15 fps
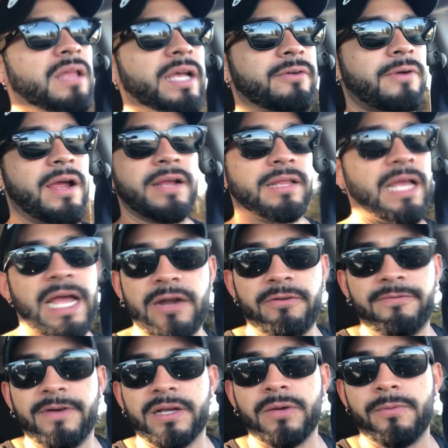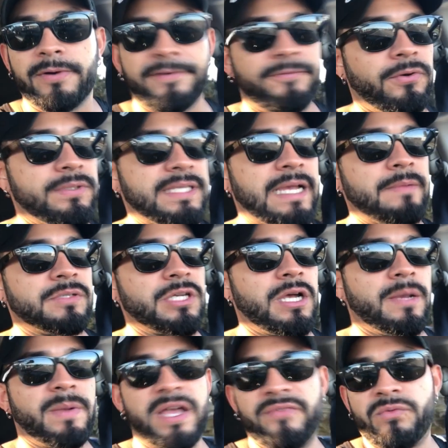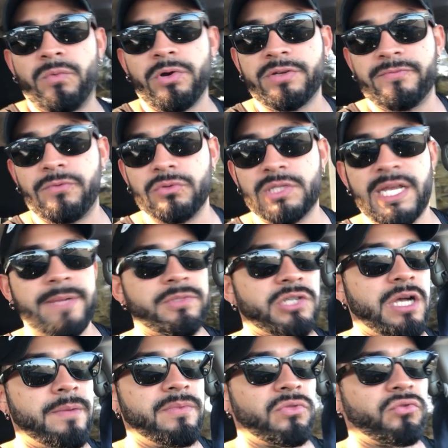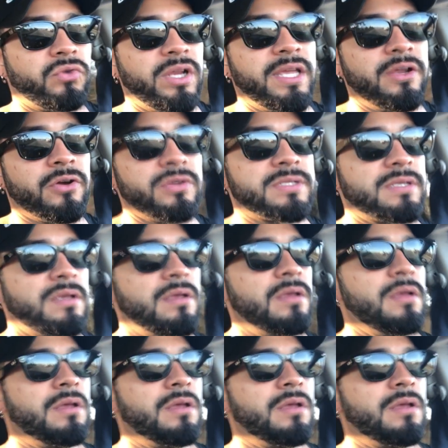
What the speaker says: Like, right, I don't fucking work a full-time job. I haven't worked a full-time job in 3 years.